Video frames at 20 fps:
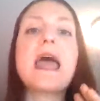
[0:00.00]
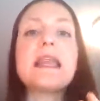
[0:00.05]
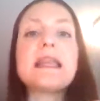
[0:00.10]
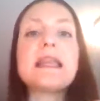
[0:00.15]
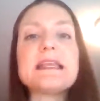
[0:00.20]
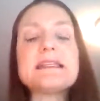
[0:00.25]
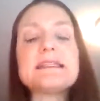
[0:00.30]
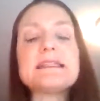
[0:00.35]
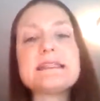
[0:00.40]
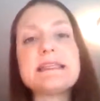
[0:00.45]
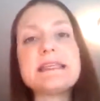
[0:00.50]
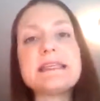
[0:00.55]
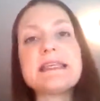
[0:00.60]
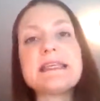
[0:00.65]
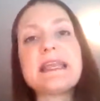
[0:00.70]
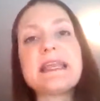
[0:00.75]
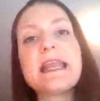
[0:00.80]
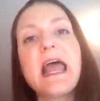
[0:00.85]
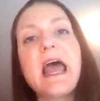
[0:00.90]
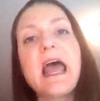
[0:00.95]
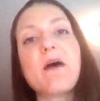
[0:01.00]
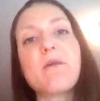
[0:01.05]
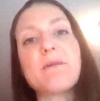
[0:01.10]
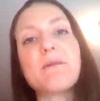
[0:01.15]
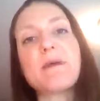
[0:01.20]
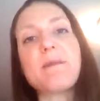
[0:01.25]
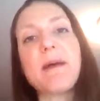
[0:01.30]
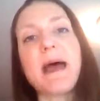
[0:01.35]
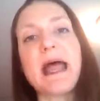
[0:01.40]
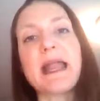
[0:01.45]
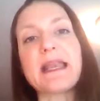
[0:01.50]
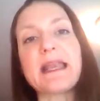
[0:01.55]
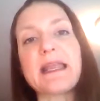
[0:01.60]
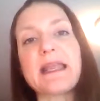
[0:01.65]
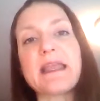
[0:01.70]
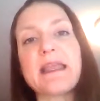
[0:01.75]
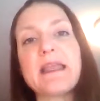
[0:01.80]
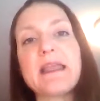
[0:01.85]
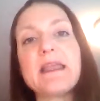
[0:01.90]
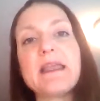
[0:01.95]
NAC can help the
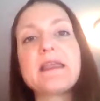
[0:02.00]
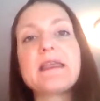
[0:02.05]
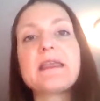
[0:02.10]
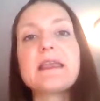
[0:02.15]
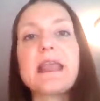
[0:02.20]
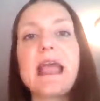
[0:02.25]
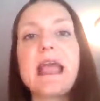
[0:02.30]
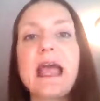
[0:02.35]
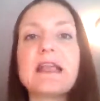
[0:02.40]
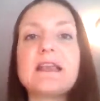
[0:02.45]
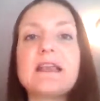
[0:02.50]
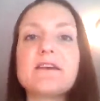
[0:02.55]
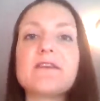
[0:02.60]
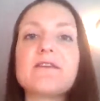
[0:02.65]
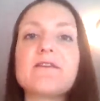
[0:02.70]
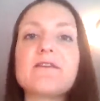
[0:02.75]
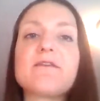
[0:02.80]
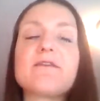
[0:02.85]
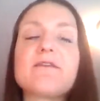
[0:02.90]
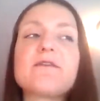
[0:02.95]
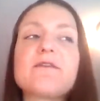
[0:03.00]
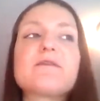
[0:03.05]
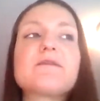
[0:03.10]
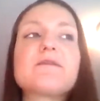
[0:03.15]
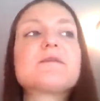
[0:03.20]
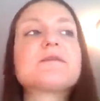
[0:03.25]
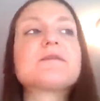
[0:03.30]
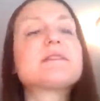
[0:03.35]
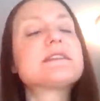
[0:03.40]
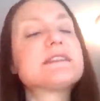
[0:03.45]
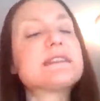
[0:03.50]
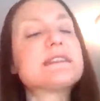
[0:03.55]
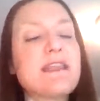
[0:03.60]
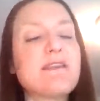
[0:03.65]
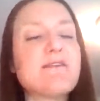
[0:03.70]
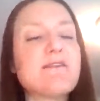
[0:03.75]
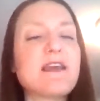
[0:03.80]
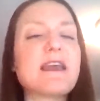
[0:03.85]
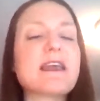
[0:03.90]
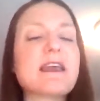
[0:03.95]
body kind of
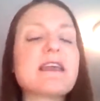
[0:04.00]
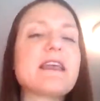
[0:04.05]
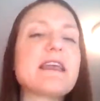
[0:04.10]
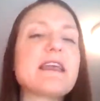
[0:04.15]
save it.